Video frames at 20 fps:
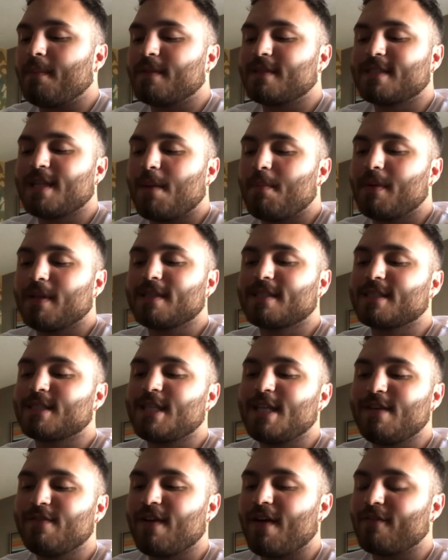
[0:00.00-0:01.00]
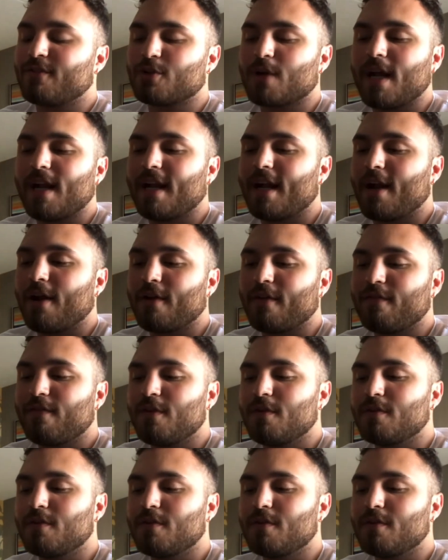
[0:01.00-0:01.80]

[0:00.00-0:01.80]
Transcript: Zep and Steve have tried it out a few